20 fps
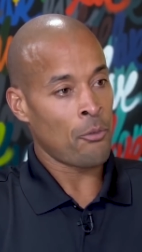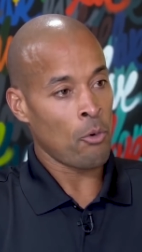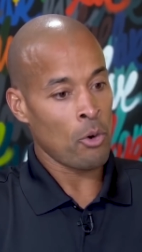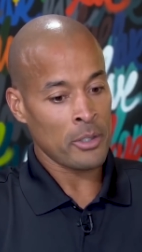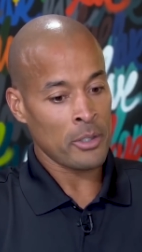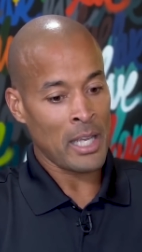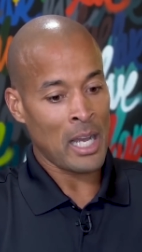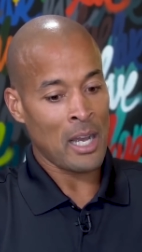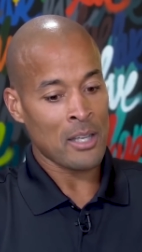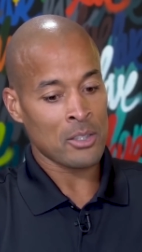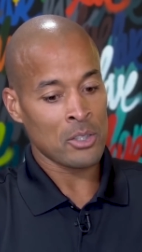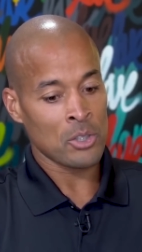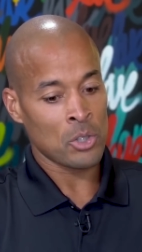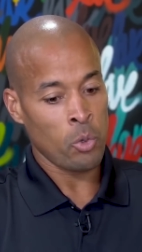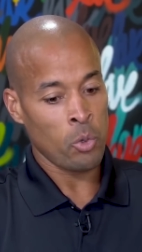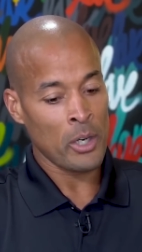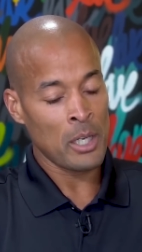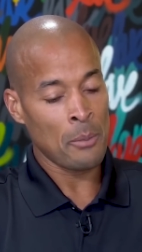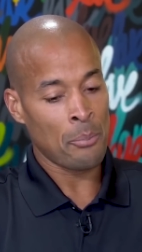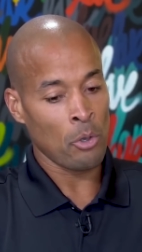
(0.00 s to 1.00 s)
it's yeah.
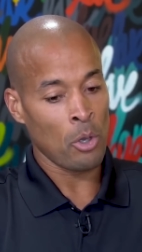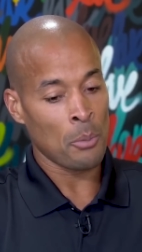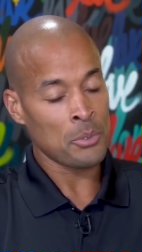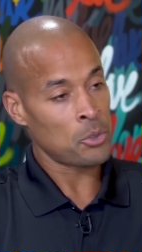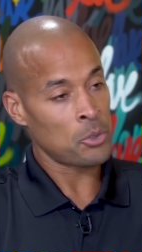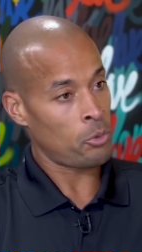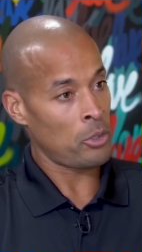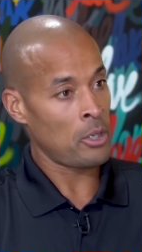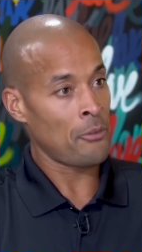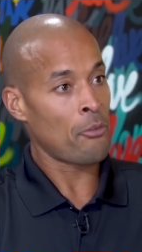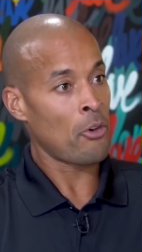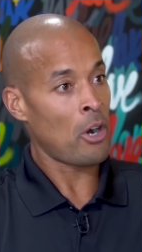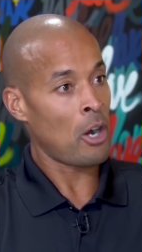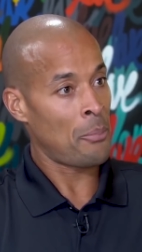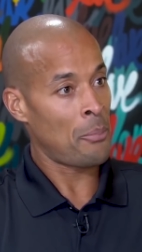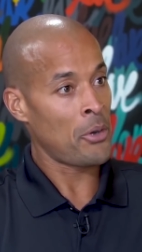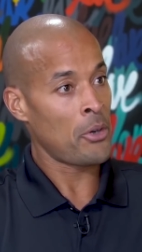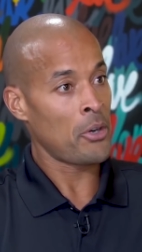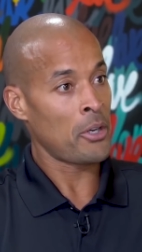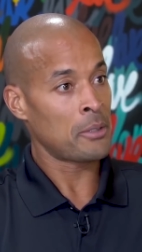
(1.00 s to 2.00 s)
4,020 pull-ups in
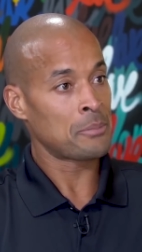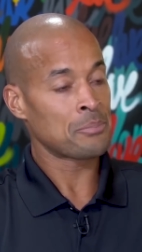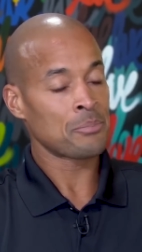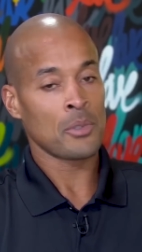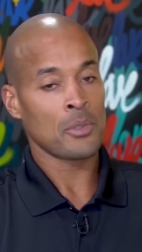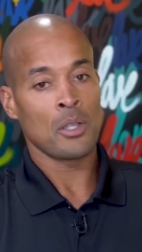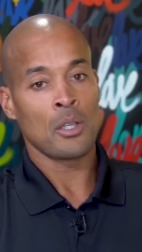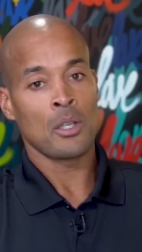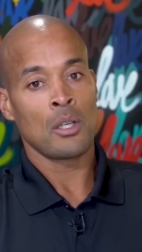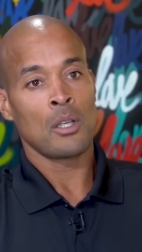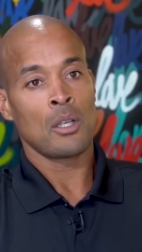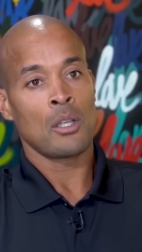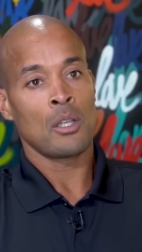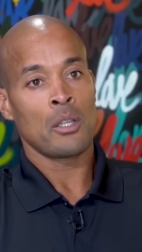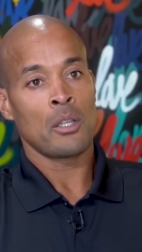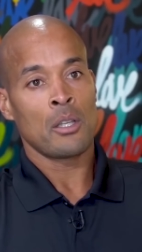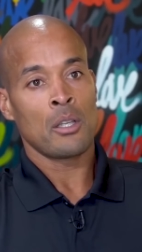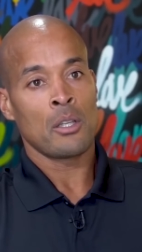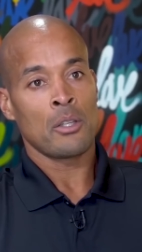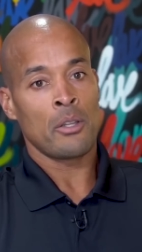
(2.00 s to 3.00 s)
24-hour period. Yeah, yeah.
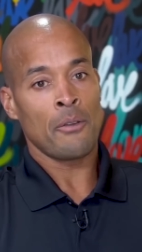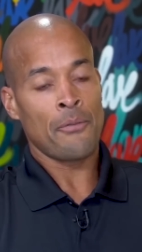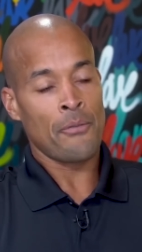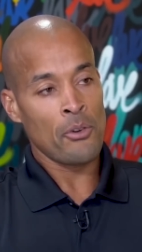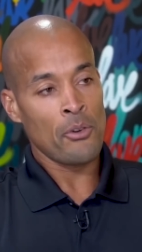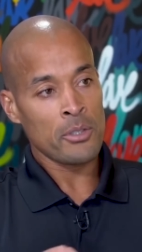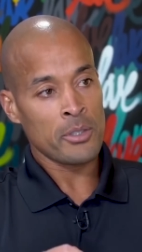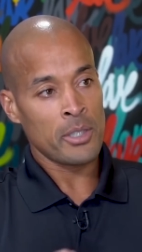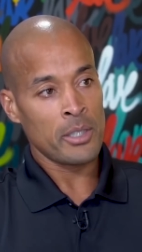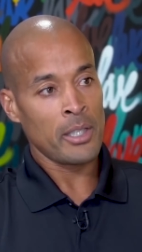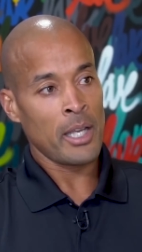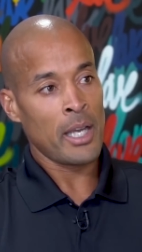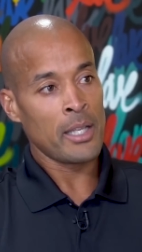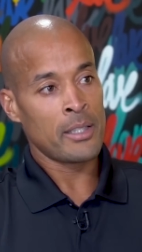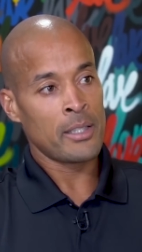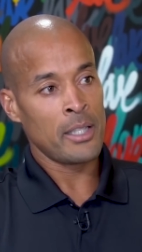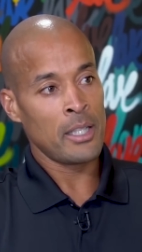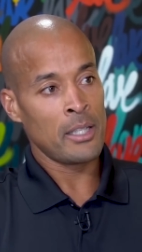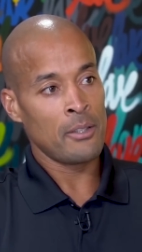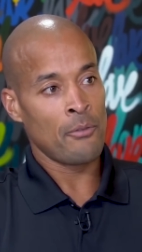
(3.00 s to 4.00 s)
The first thing
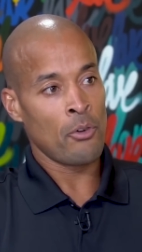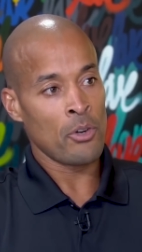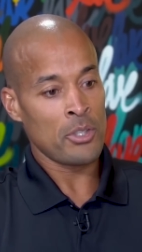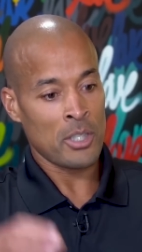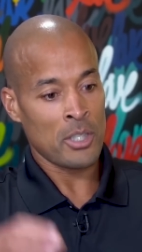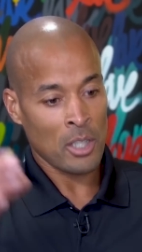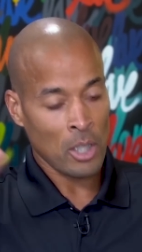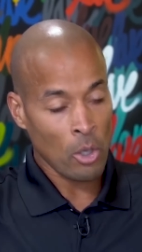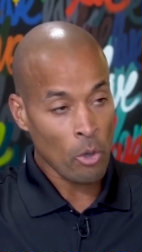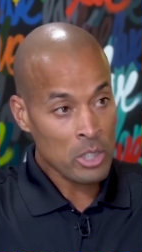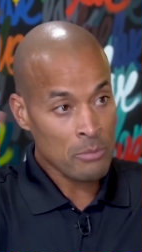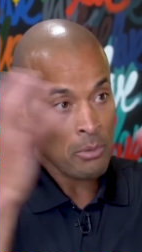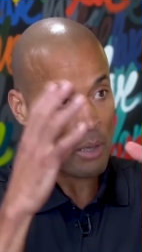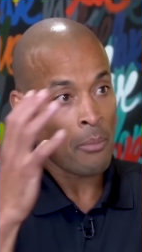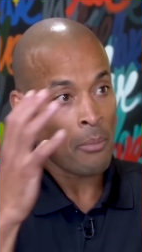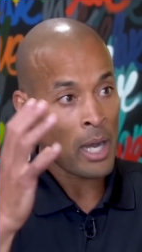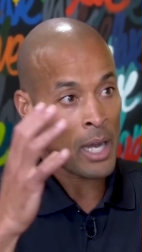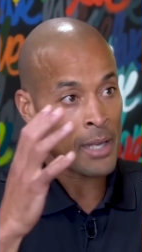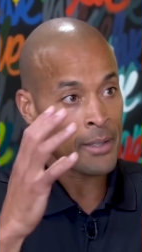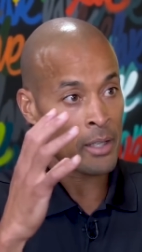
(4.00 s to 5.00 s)
I did versus closing
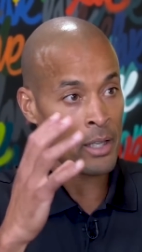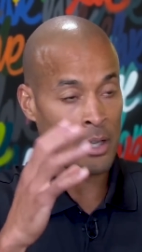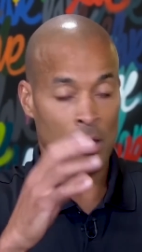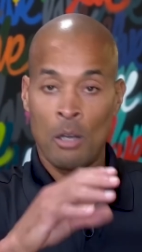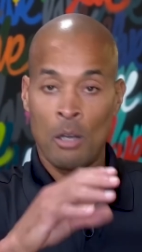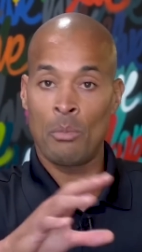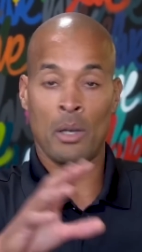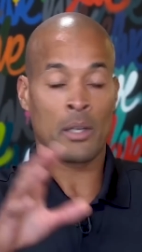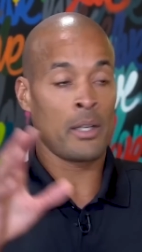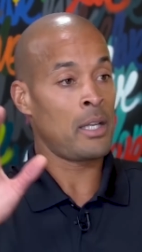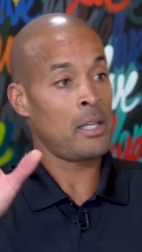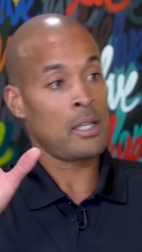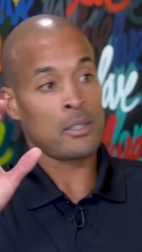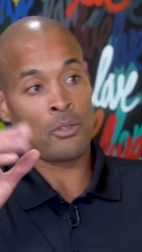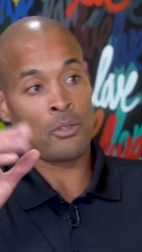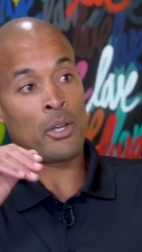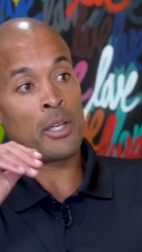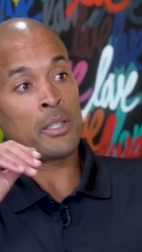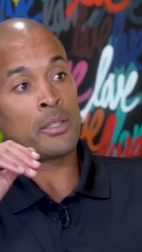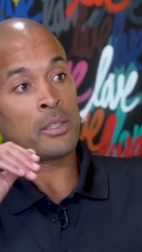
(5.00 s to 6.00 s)
my mind, you're like, oh my God,
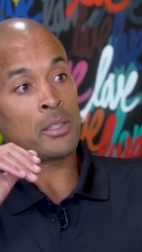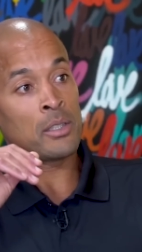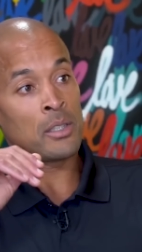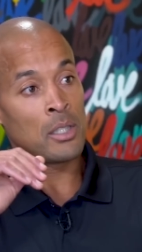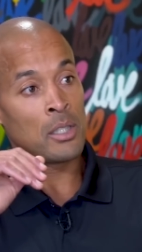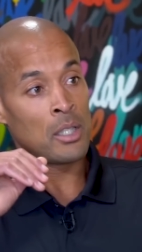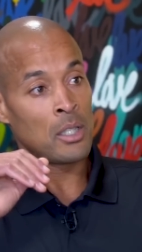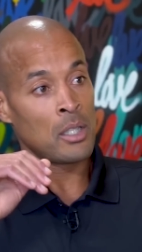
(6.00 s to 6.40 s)
that's crazy.